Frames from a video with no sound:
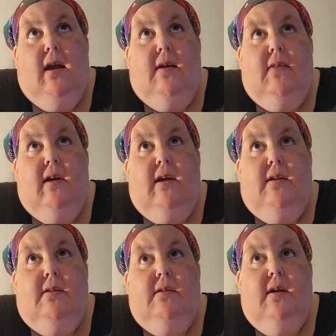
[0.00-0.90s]
And
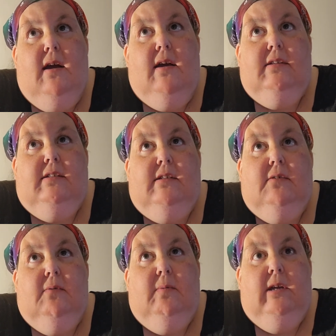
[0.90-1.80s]
then as
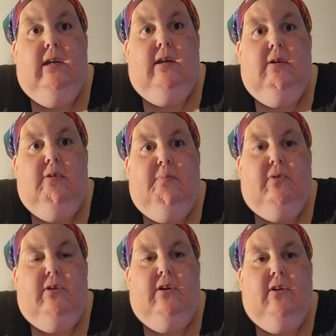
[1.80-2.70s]
the week
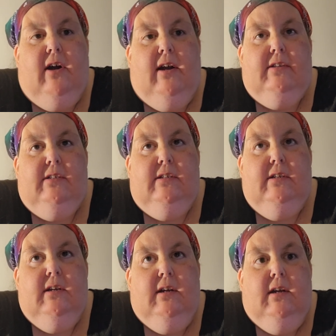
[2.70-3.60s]

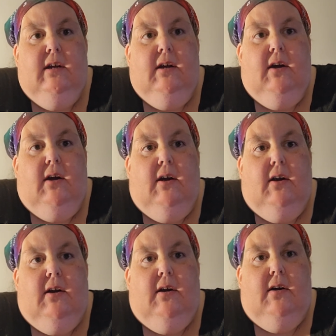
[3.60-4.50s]
progressed,
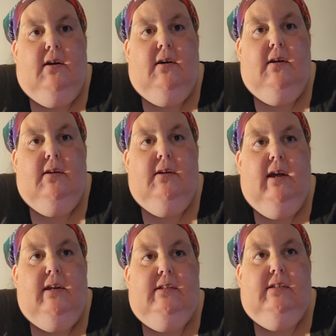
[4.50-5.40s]
our
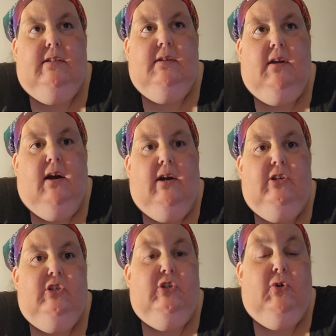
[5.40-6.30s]
nights
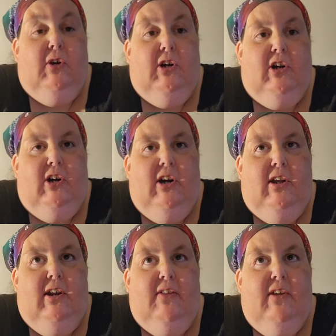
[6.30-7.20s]
got shorter.
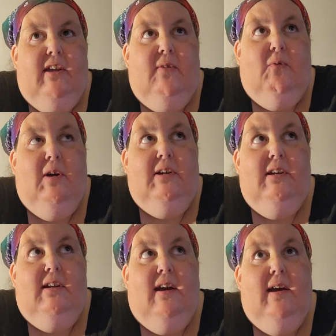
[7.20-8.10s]
And I think
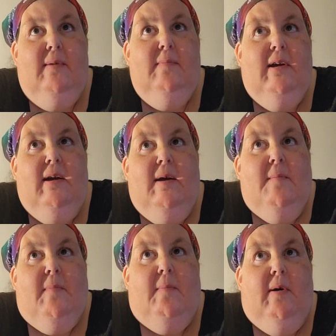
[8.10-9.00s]
one time
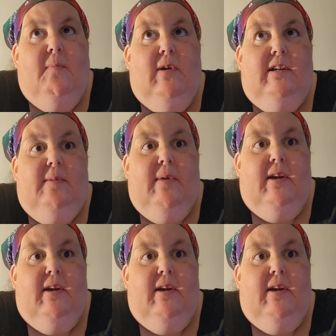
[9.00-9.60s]
my mom went to